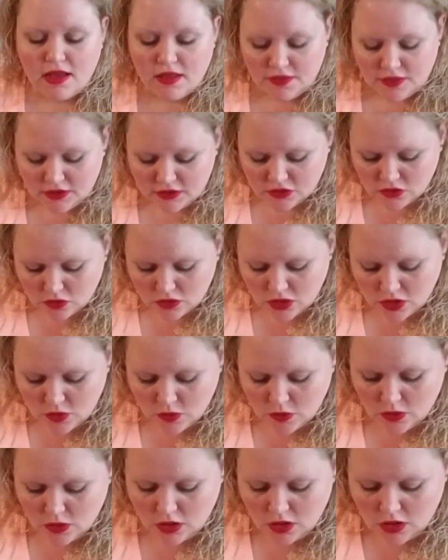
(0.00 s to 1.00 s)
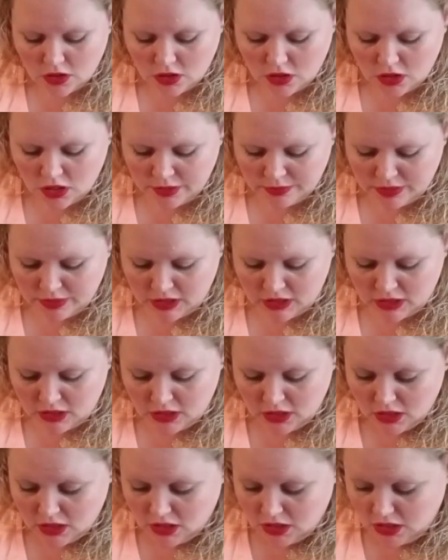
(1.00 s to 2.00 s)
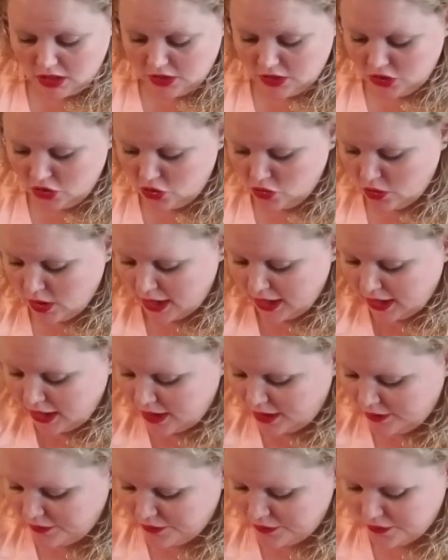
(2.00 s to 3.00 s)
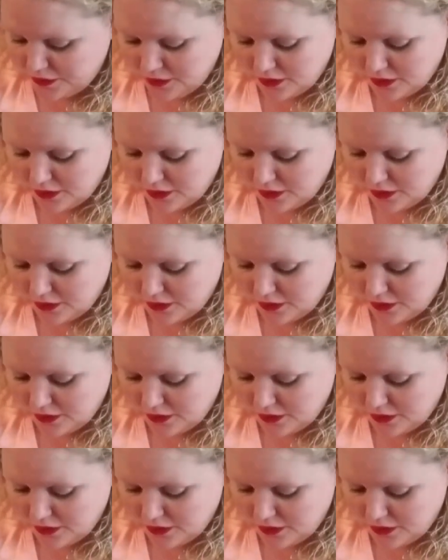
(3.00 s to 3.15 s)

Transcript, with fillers: There's only, I mean, you have